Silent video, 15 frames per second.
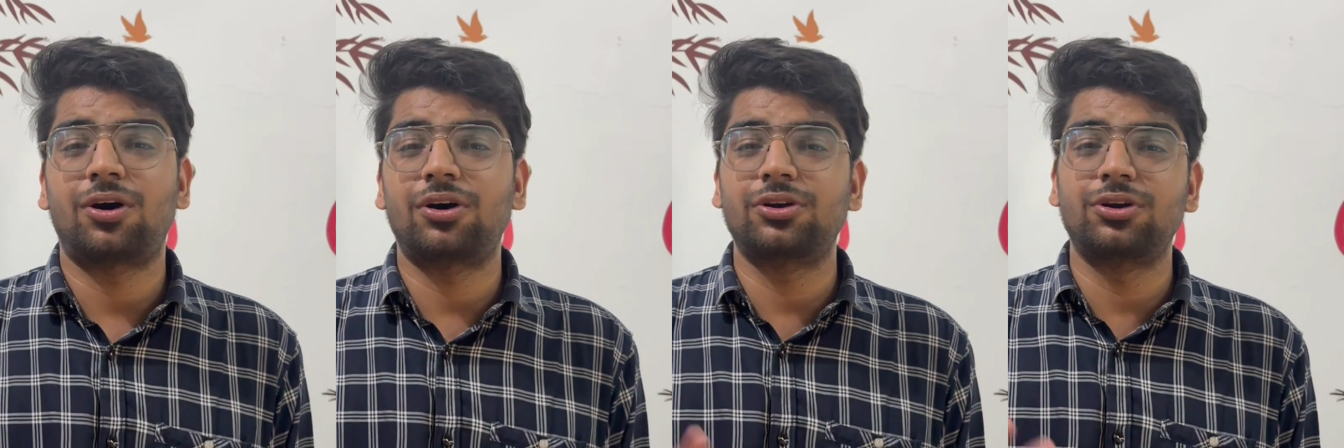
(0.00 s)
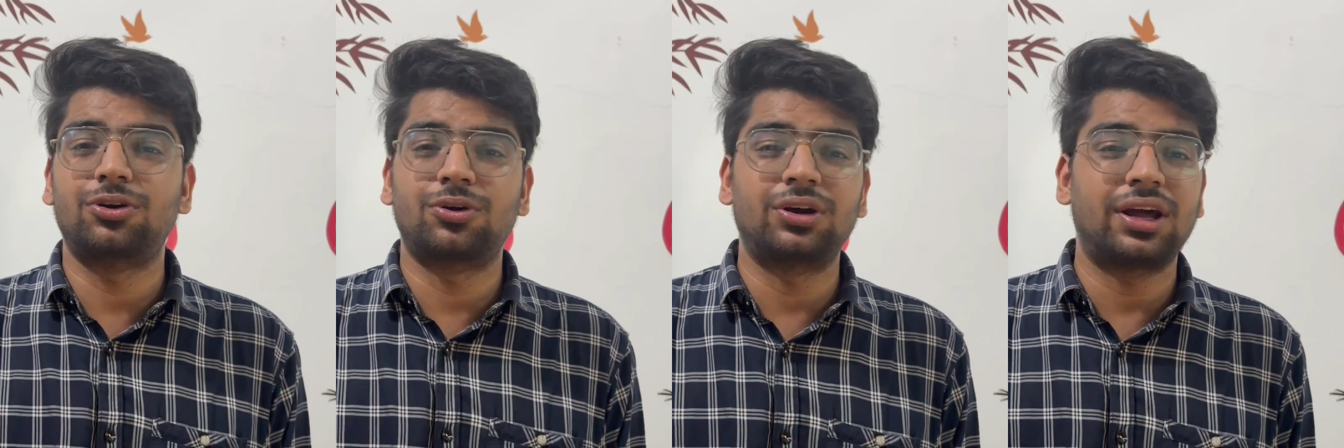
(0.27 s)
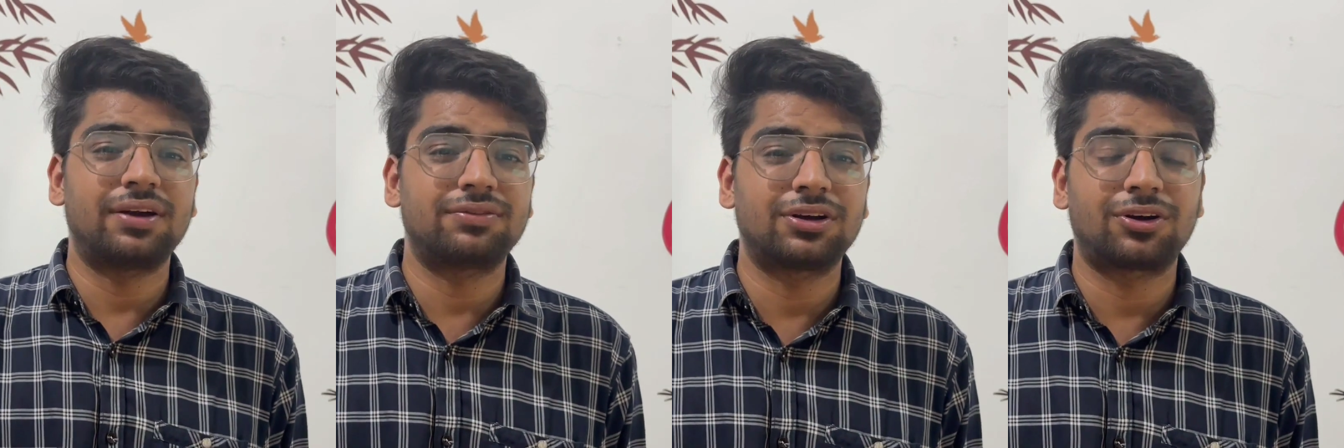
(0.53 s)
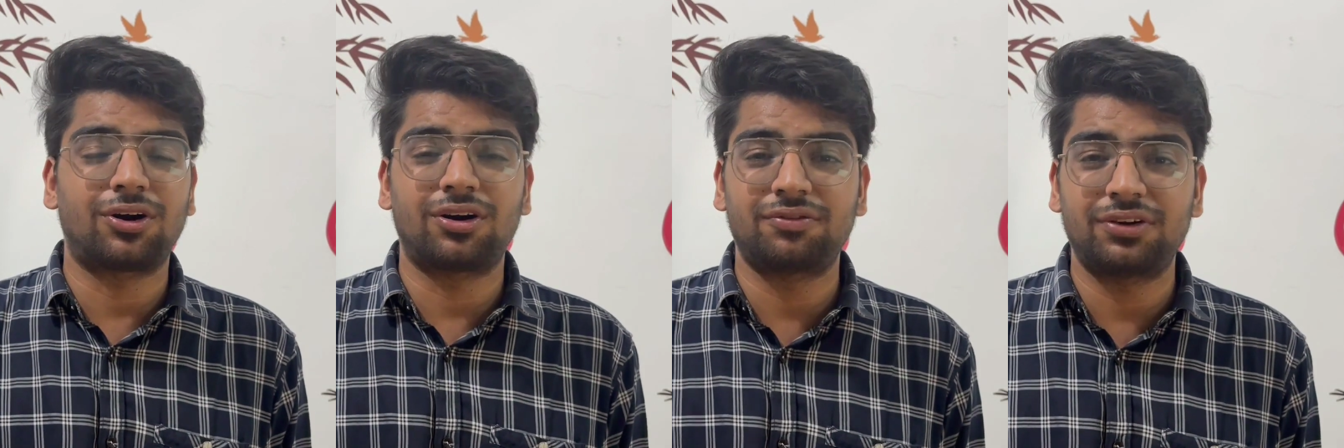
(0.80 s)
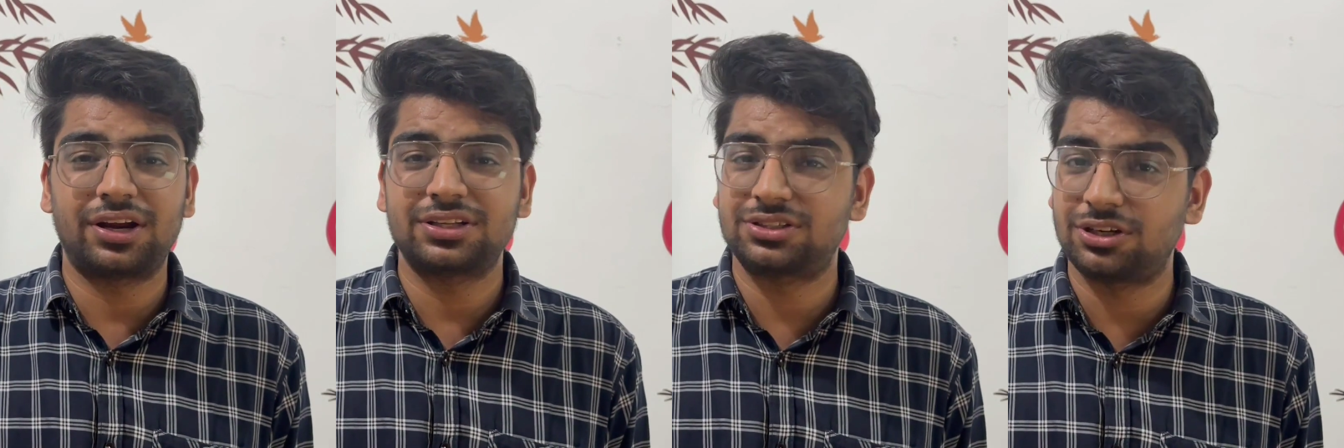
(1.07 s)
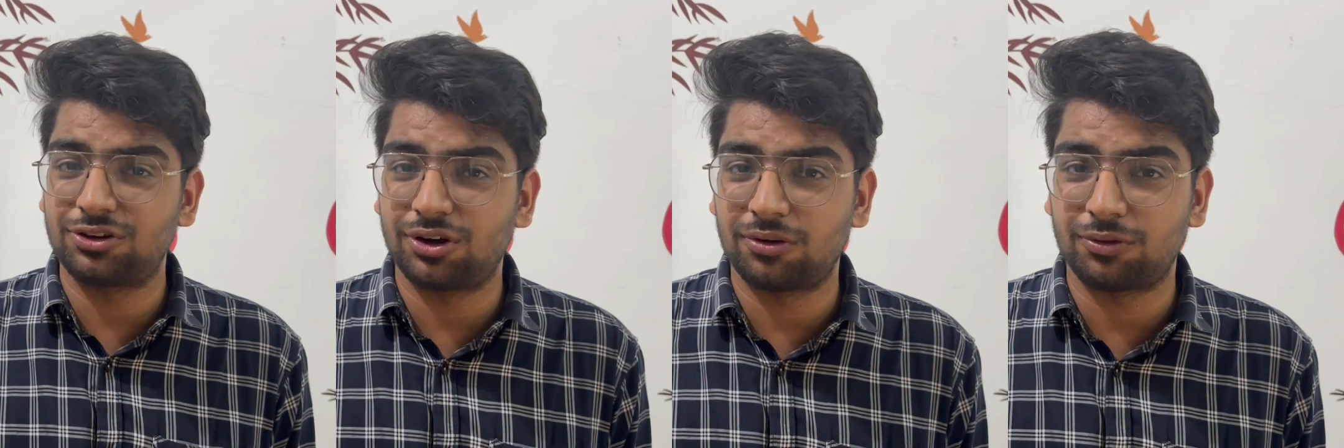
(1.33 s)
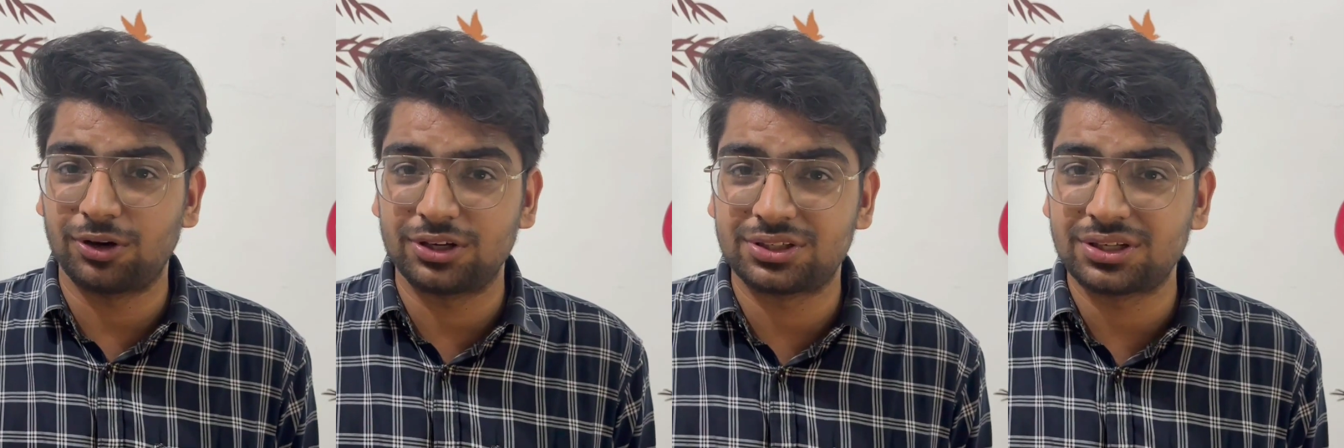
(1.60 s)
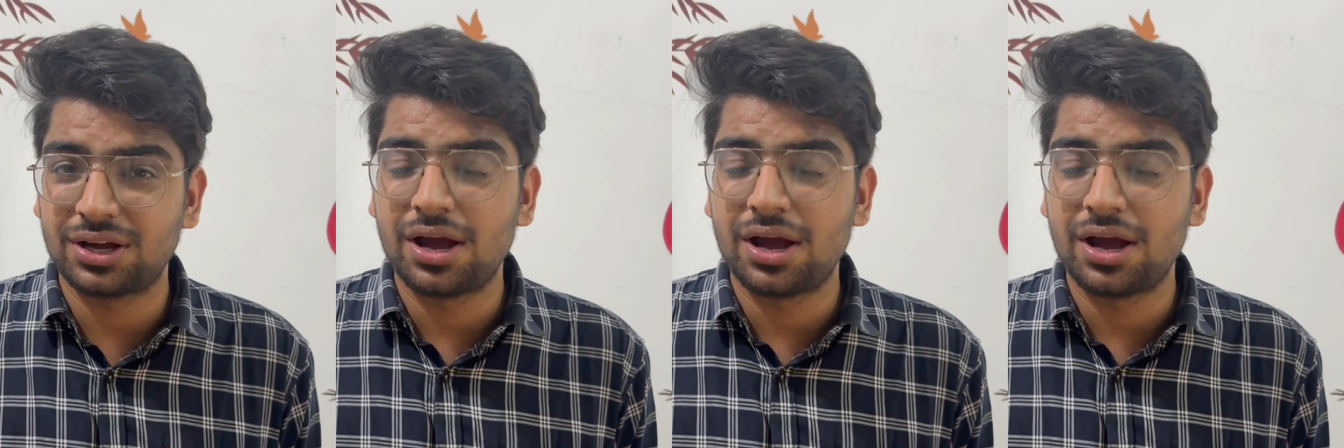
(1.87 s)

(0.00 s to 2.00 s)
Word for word: or you don't have the confidence in your voice.